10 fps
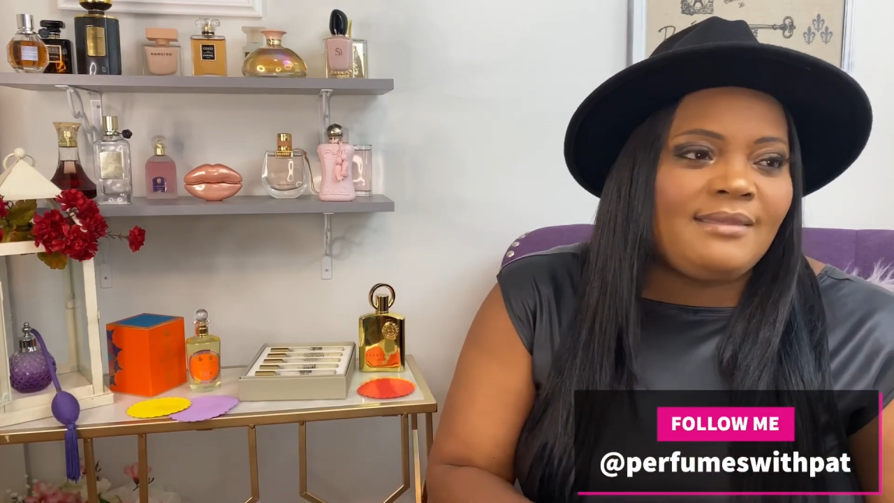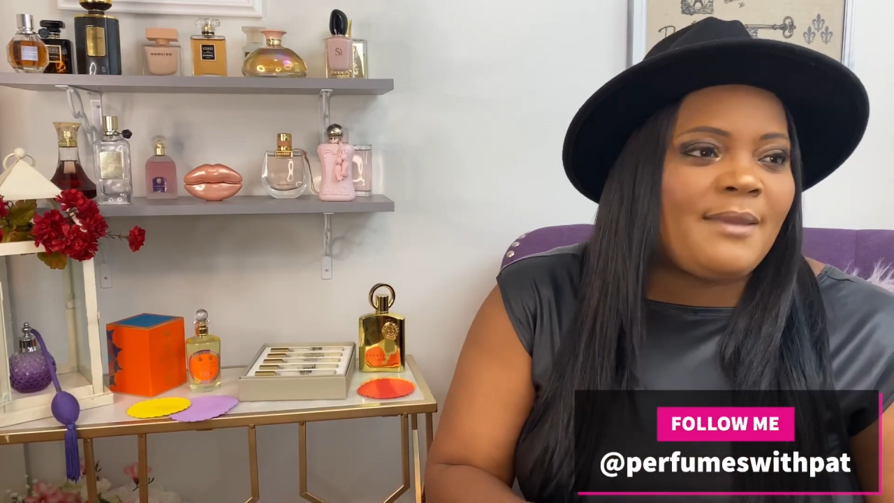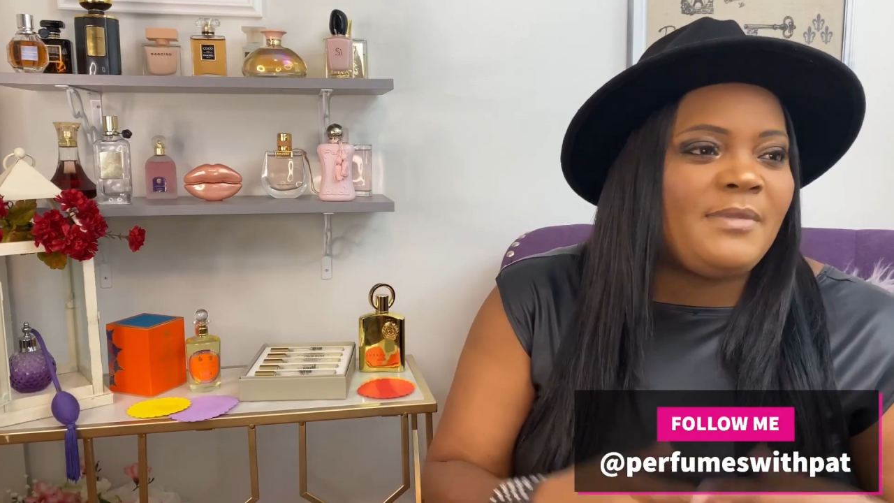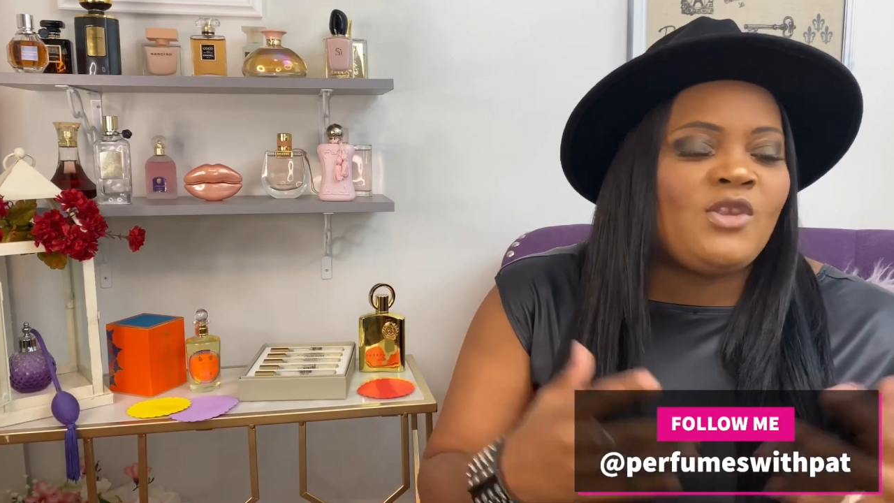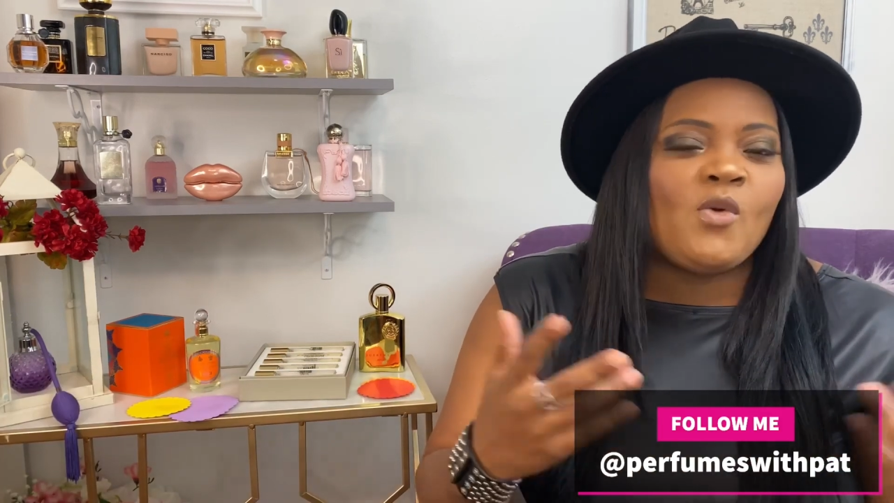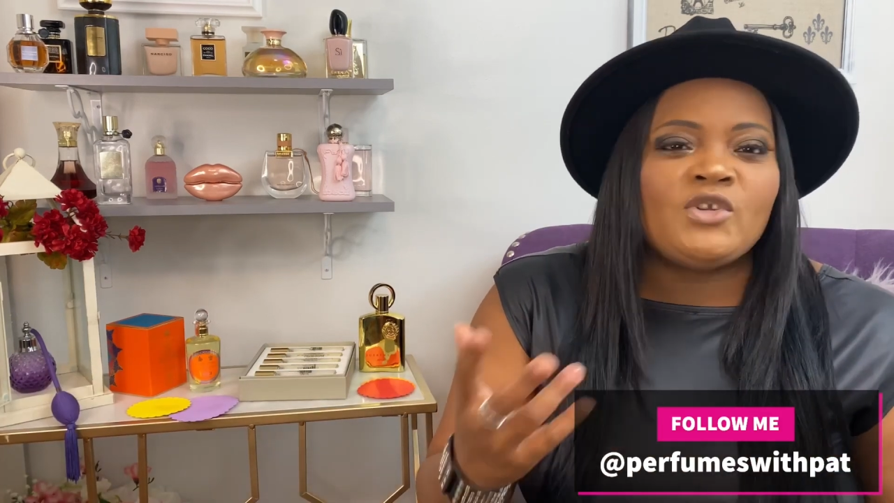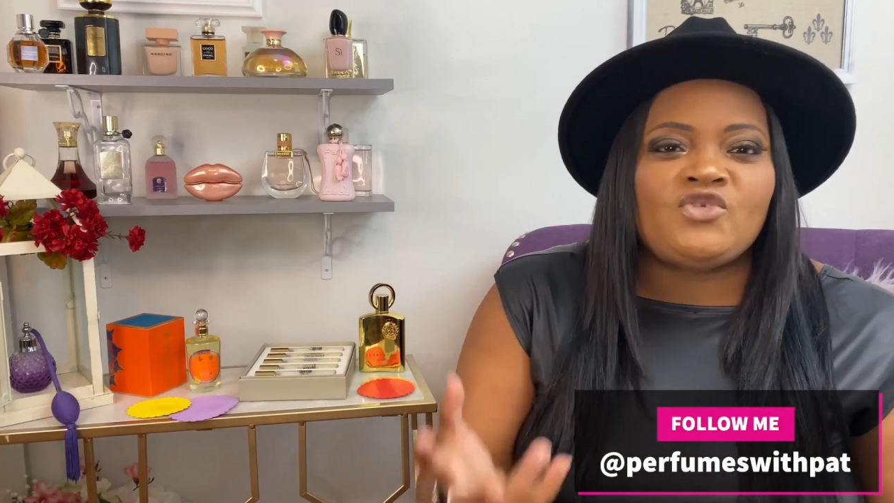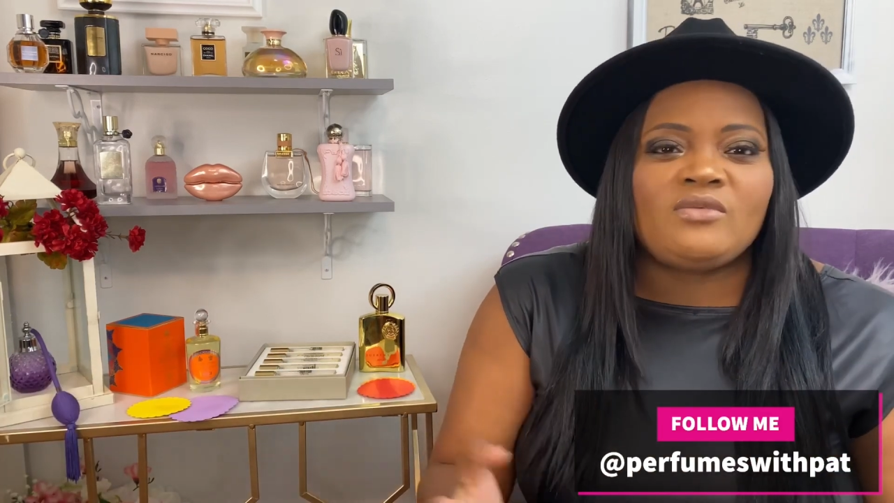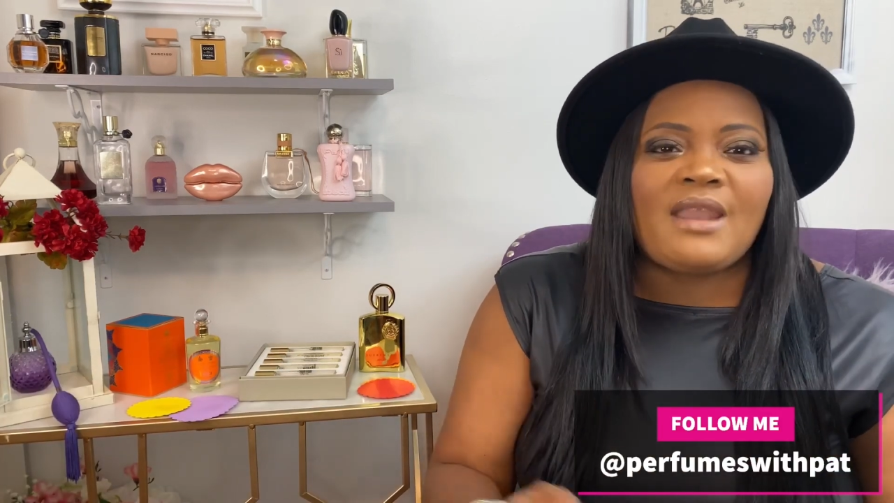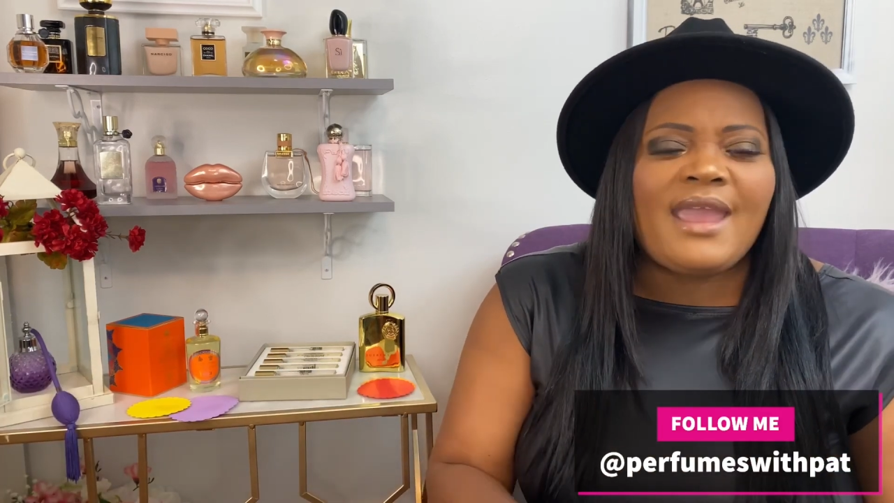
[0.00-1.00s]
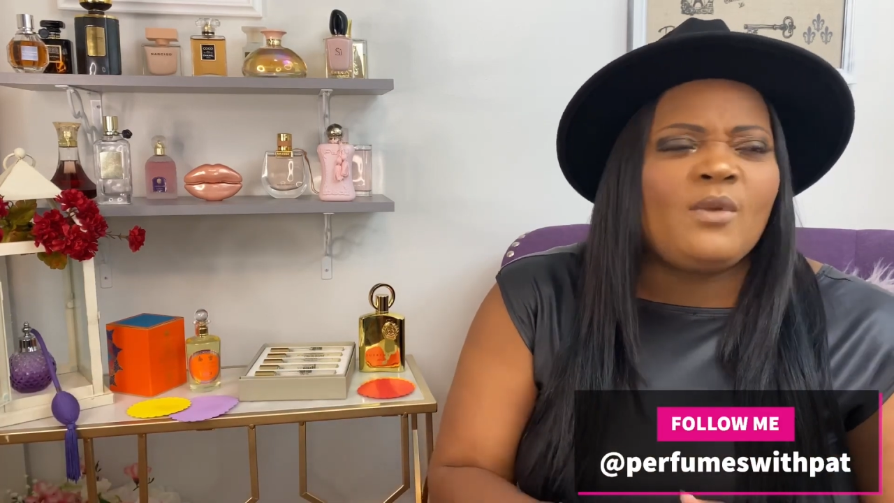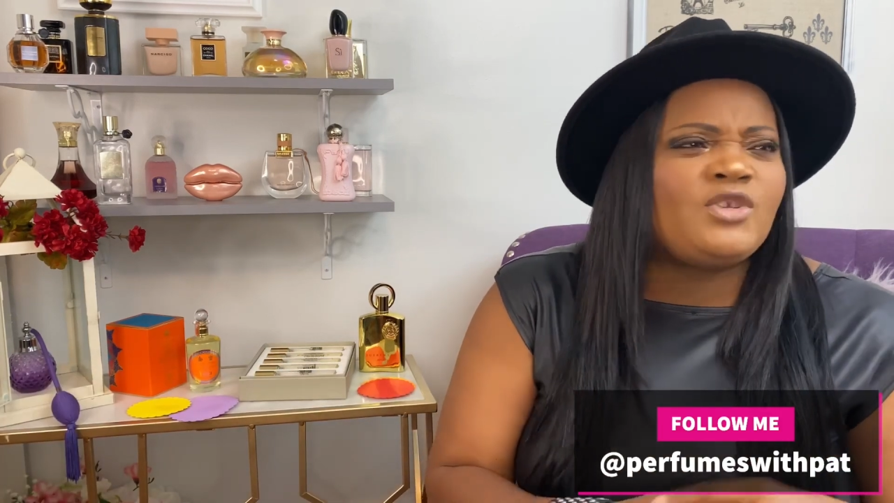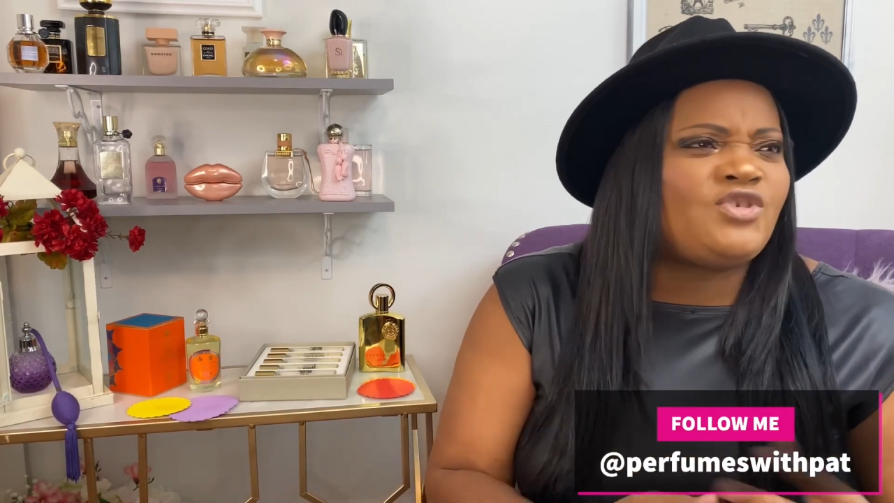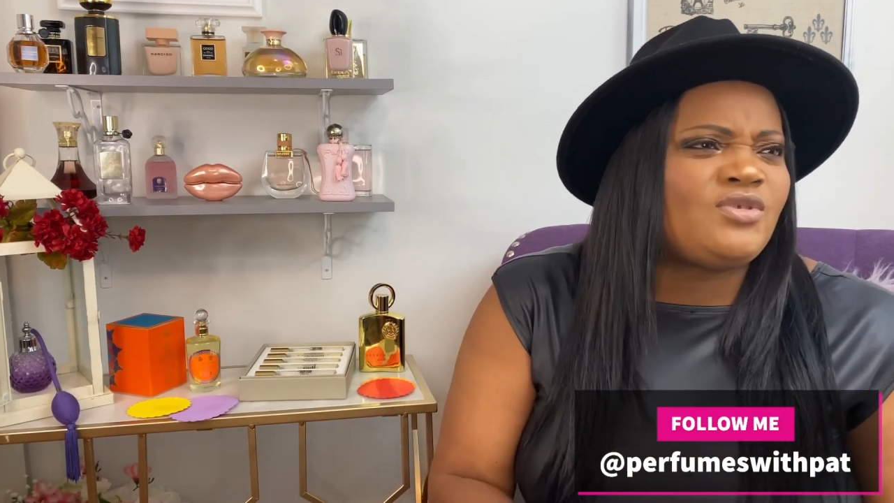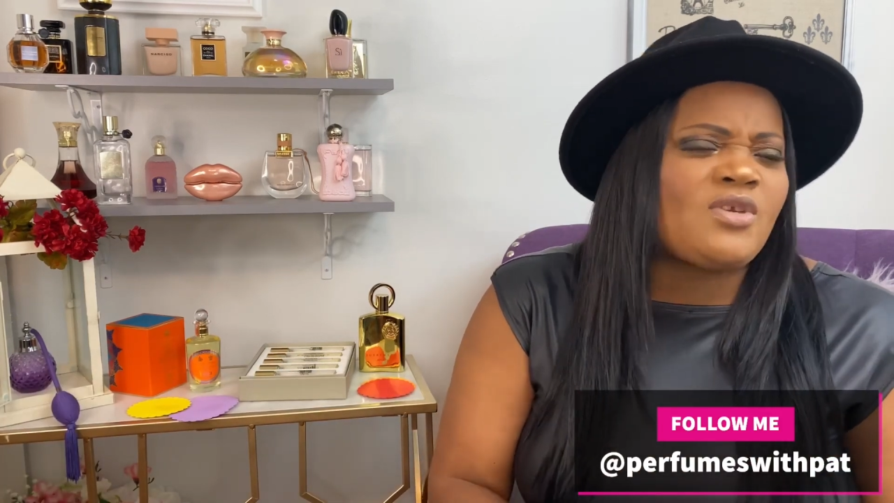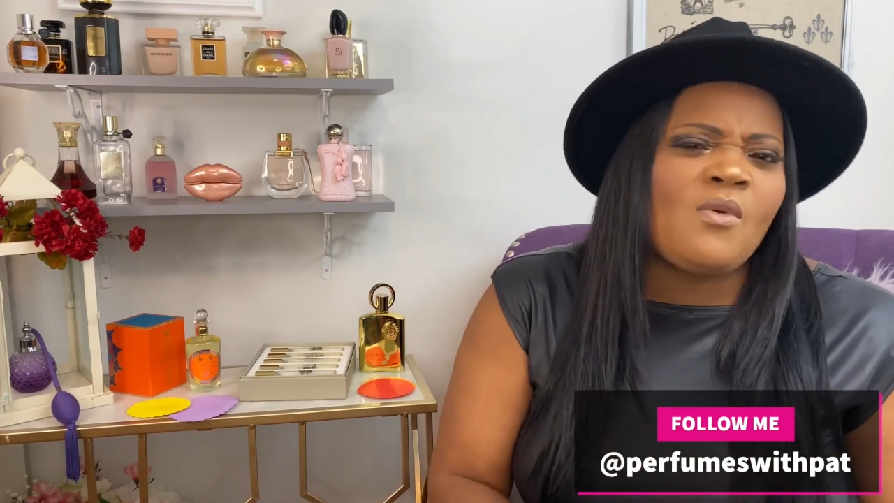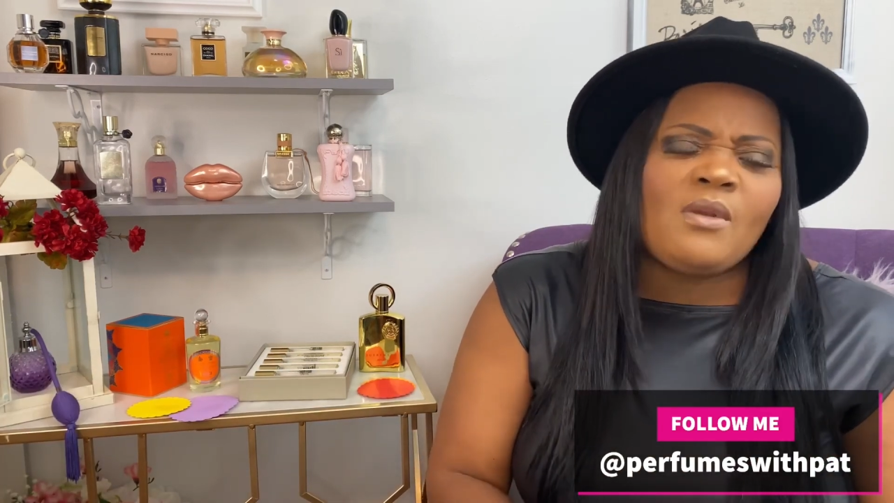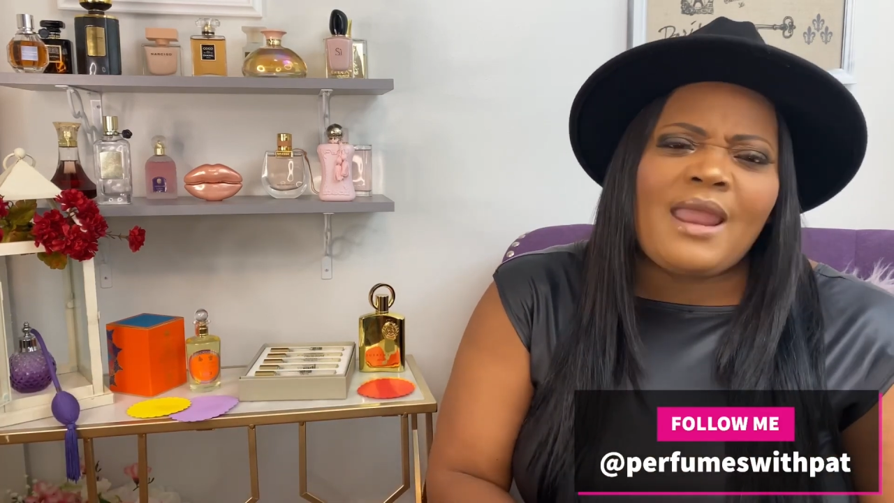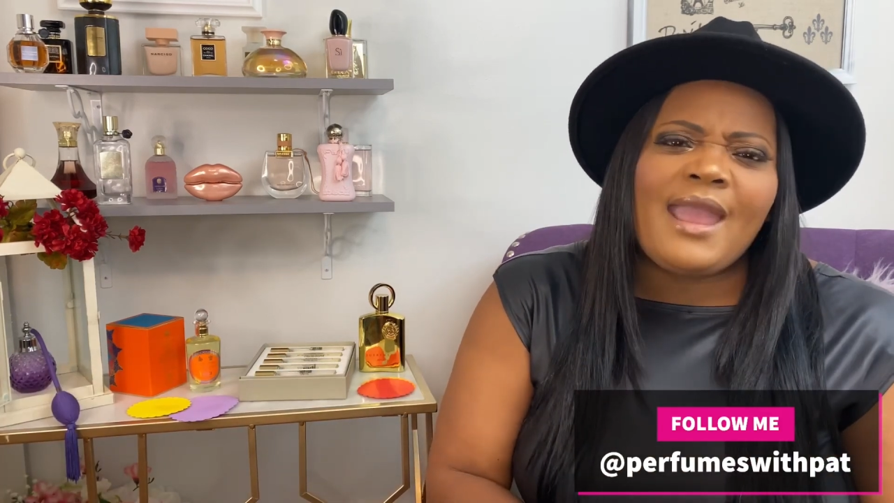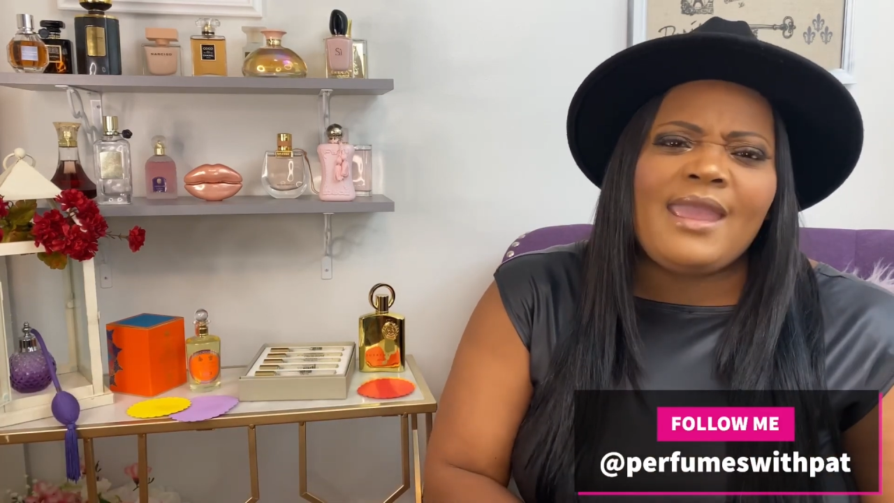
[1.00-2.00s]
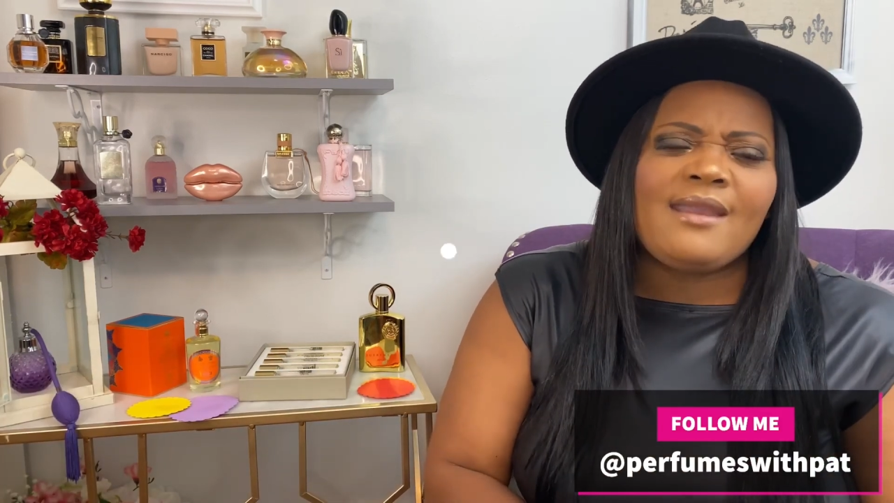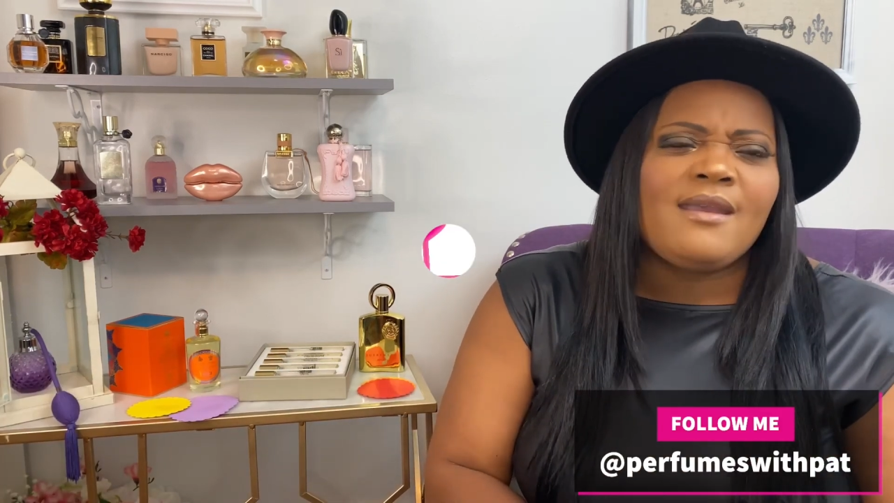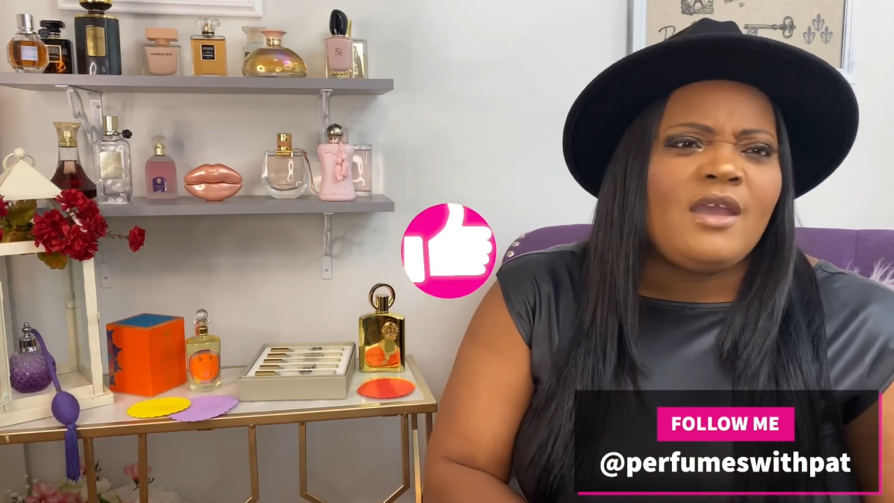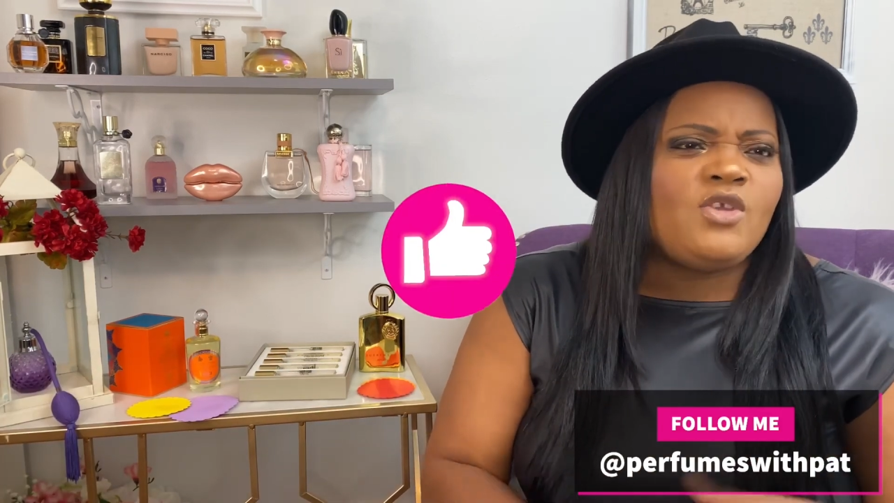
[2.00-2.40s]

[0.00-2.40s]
Let me know what you like, what you don't like.